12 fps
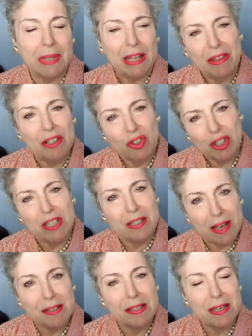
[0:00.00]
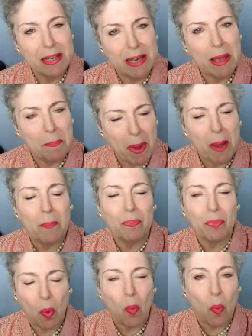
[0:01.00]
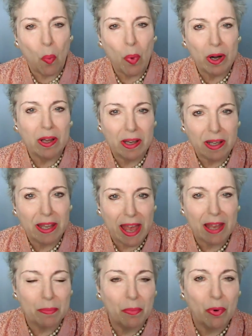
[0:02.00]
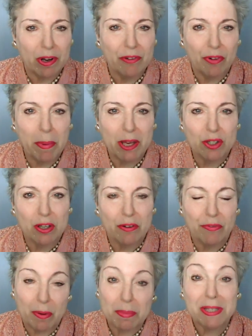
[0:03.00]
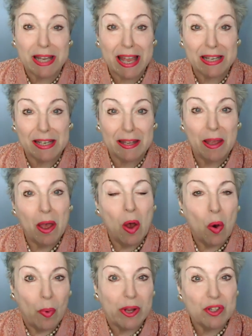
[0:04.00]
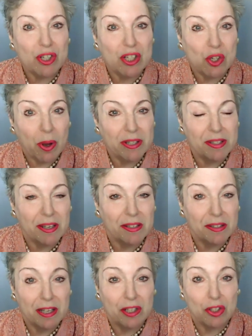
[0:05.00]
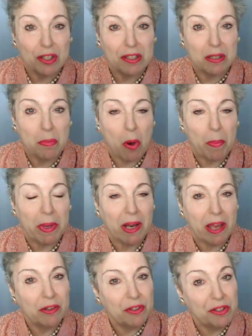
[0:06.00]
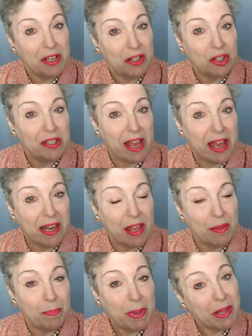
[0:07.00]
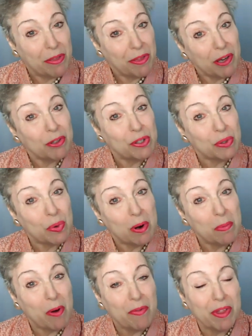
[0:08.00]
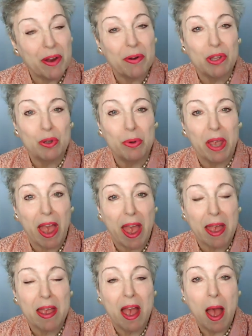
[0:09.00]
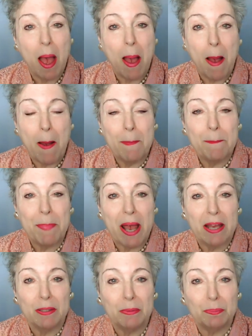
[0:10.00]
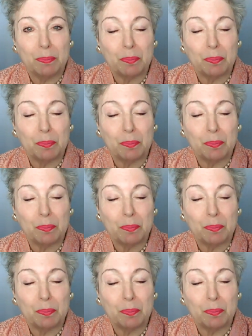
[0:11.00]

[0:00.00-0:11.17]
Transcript: I think she doesn't, Nick, but we're going to get more information from Sandy when she joins us in just a moment. I understand she's had a big thunderstorm over there in the UK, but